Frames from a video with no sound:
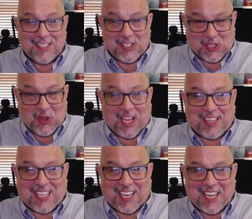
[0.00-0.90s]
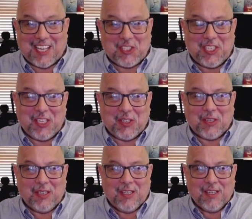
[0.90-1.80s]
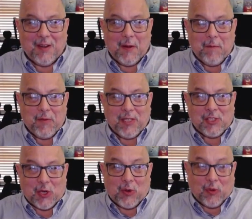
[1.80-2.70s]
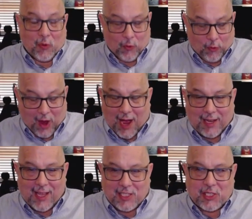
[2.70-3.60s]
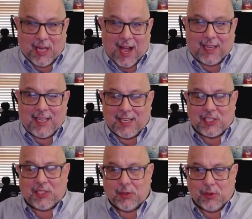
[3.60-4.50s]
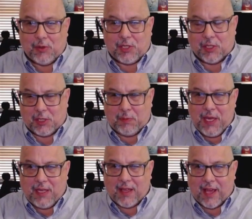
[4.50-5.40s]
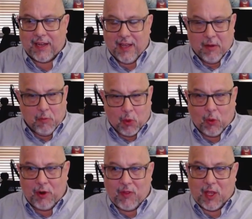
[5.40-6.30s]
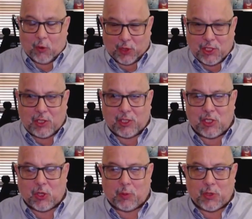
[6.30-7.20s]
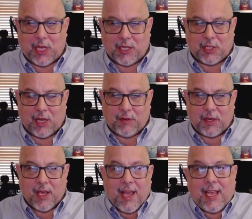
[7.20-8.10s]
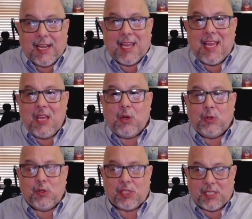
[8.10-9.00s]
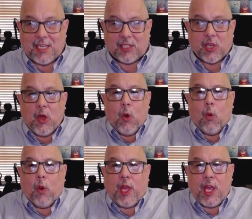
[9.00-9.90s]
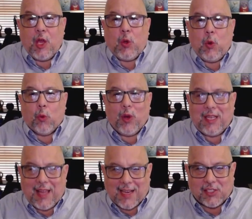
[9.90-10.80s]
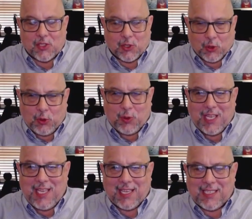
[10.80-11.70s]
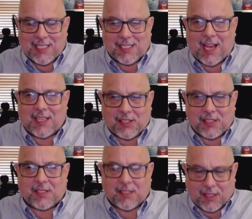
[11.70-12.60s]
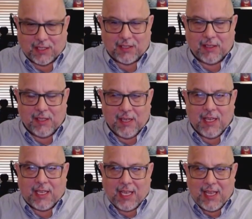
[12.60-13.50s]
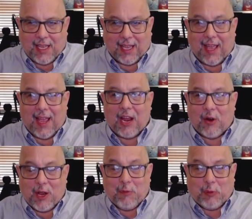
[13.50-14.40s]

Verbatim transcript: So you get the connection here. So I like to I like to to speak that more in the original interpretation of it and he who sits he who realizes who he is as a son king heir and